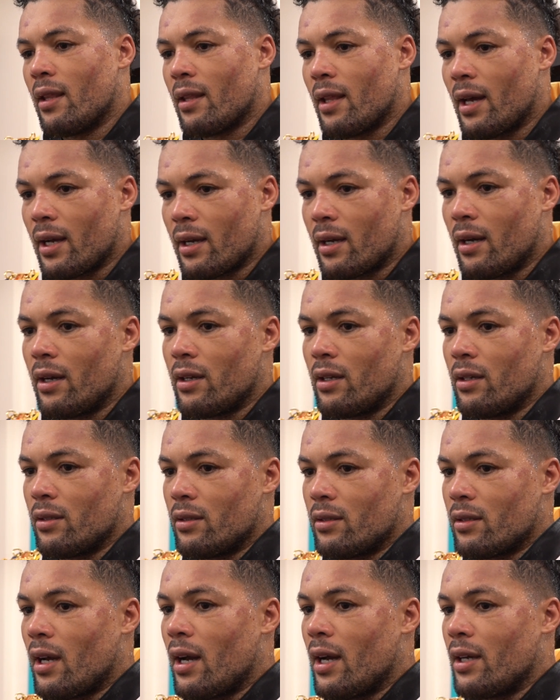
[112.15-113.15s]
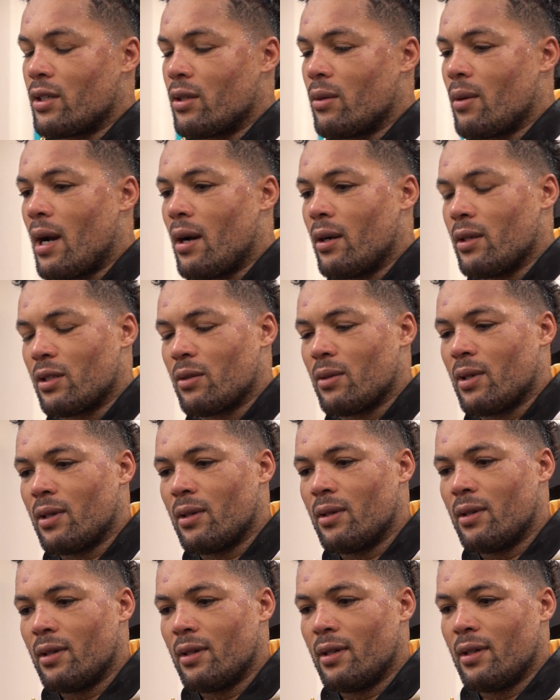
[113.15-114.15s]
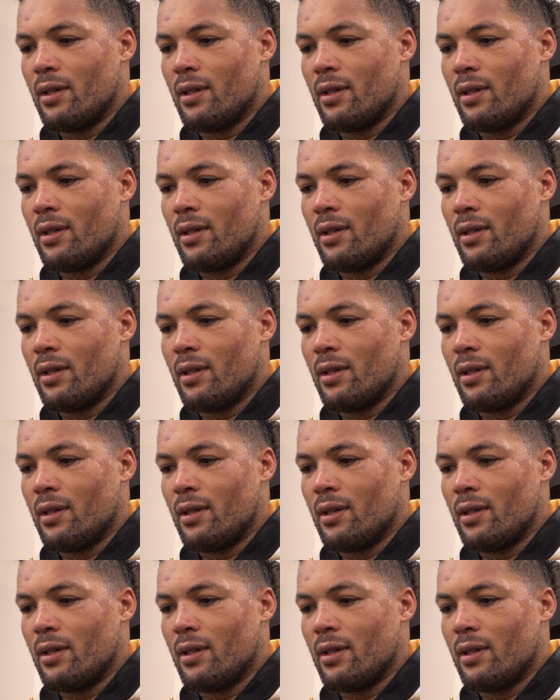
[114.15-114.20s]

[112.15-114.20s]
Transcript: that kind of tires you out as well.